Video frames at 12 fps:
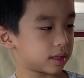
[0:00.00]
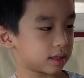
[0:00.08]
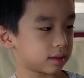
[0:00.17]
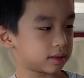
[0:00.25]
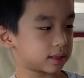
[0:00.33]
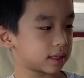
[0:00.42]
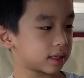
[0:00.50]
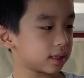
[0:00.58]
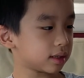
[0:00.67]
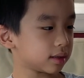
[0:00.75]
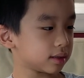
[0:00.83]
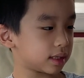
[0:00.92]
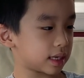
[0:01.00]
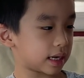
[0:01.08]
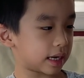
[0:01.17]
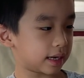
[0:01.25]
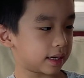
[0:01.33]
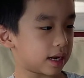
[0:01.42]
their skills,
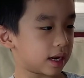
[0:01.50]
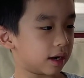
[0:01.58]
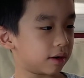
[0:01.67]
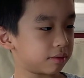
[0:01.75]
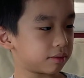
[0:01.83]
and notes.